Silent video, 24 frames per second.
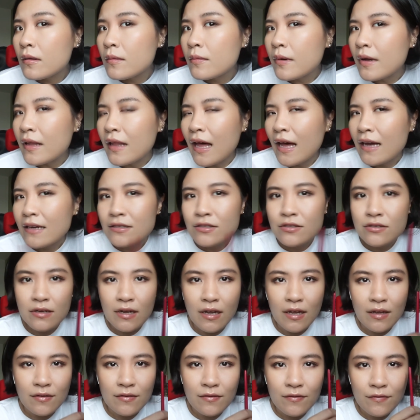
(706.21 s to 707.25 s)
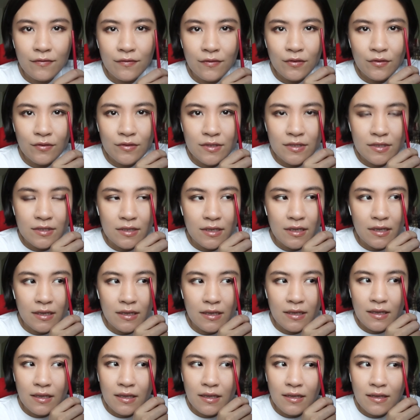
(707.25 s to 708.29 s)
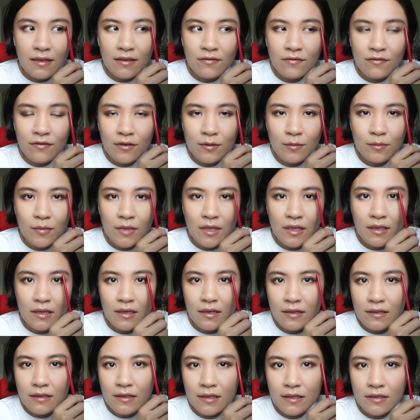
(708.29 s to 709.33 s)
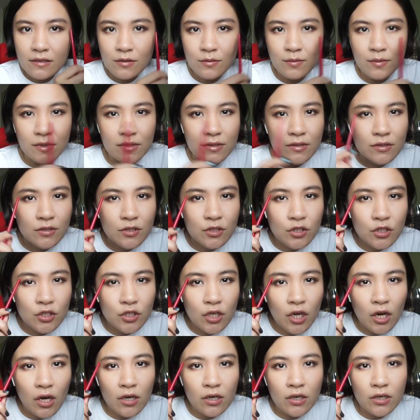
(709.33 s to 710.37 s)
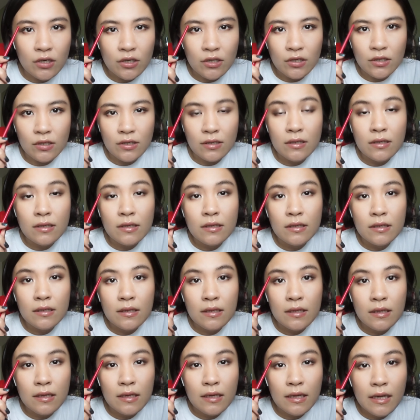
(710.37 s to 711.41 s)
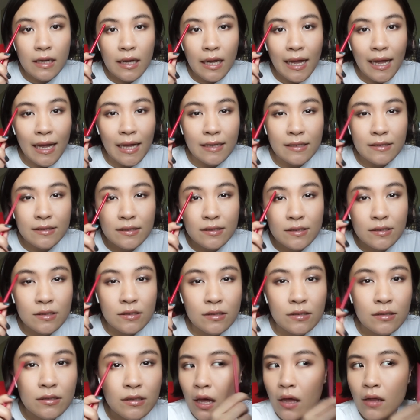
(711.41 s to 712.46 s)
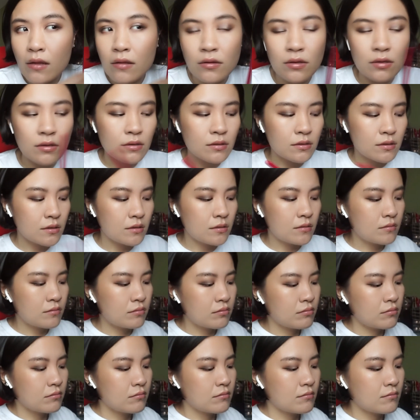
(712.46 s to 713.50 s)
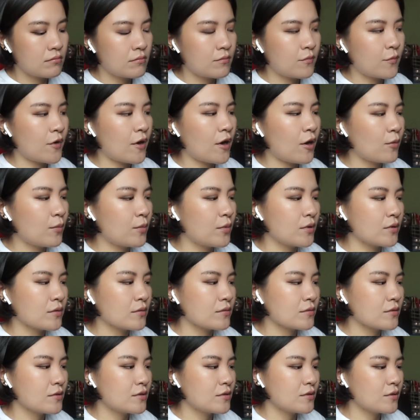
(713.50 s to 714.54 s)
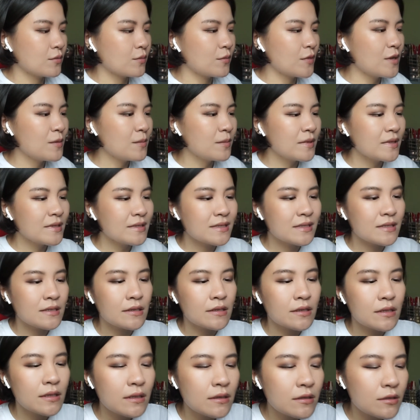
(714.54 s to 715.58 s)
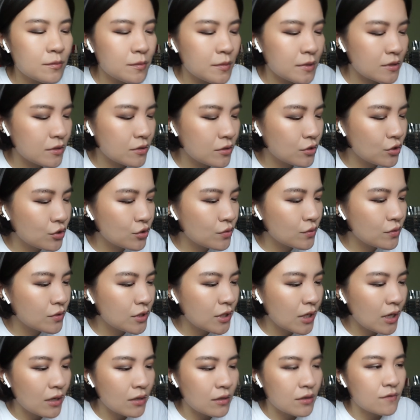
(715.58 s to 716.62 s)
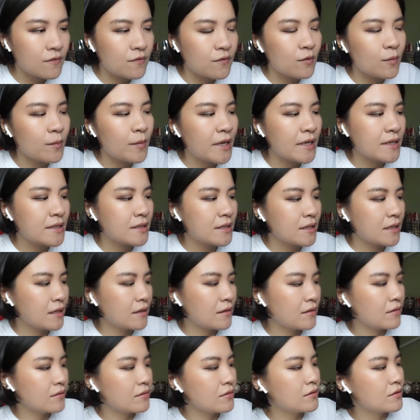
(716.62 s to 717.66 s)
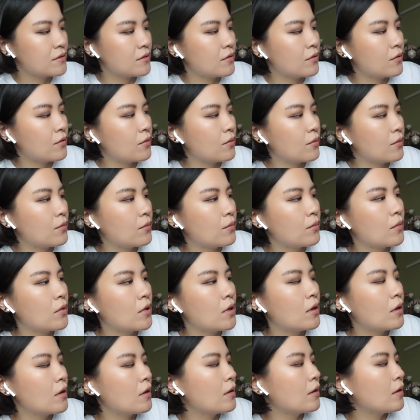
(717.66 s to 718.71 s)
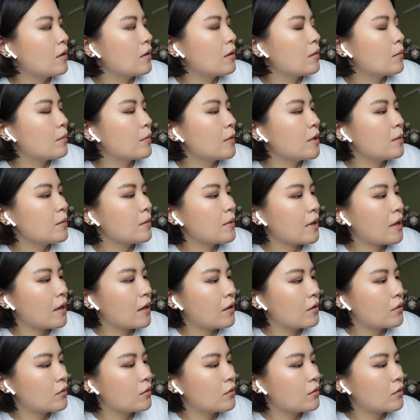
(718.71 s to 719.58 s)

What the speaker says: but actually I feel it's giving me a little bit darker cast under the brow bone, so maybe it's a little bit too dark for my skin, so maybe